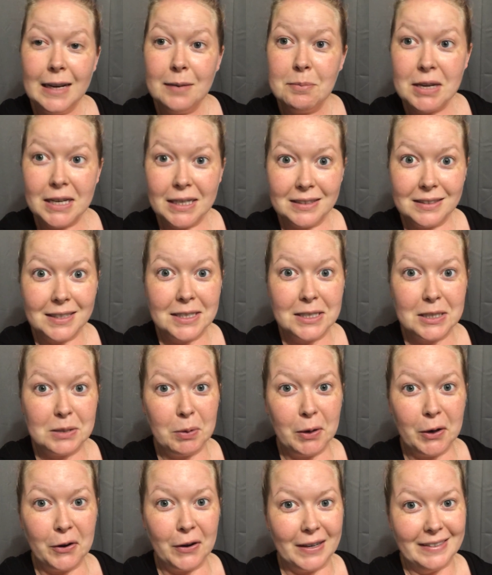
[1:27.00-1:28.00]
because it has
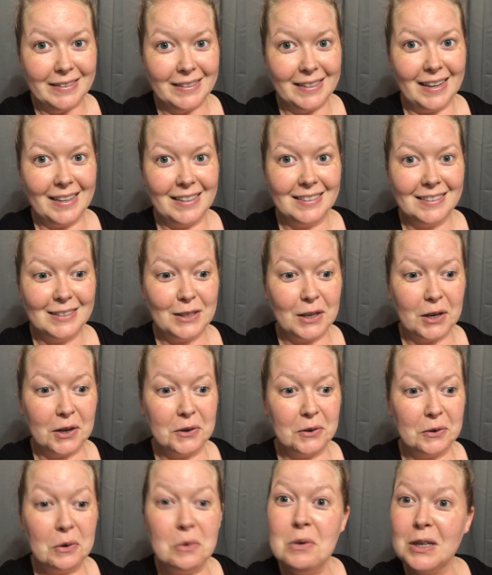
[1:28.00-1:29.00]
been crazy.
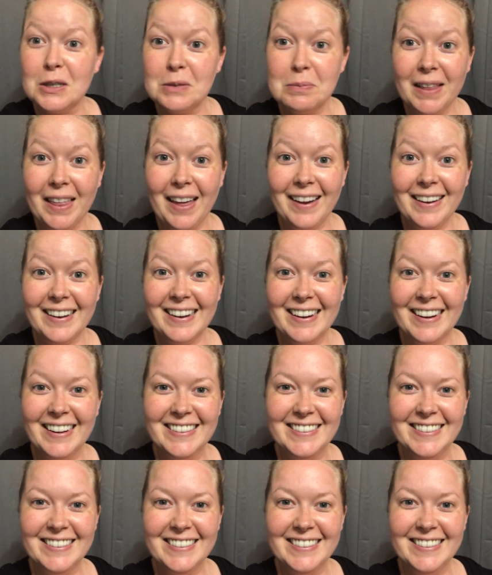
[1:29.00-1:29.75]
So wish me luck.